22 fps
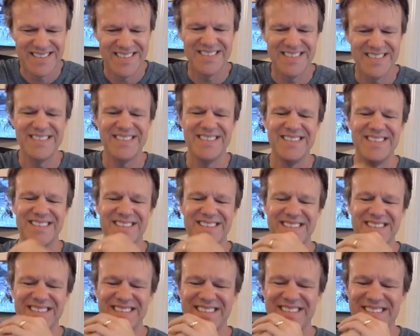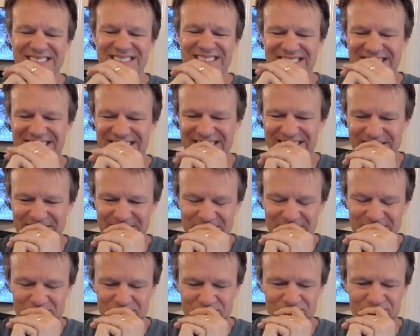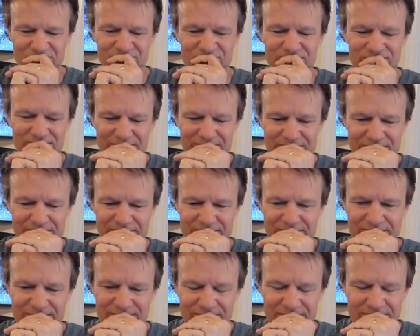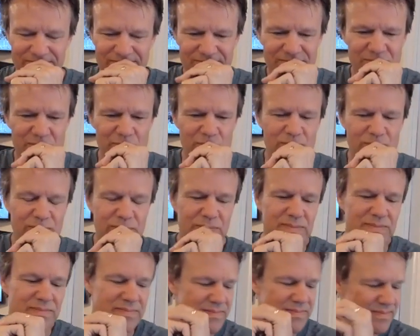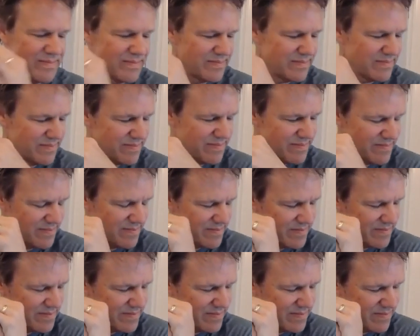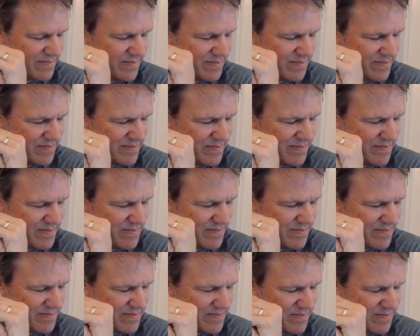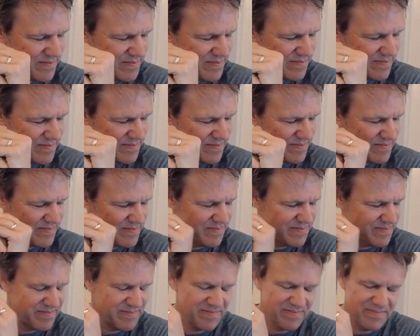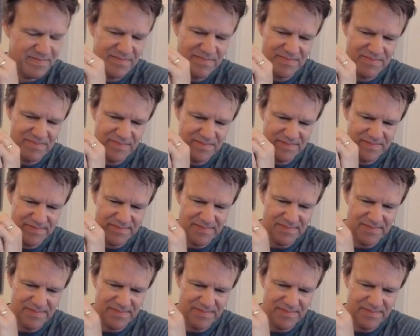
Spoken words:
(silent)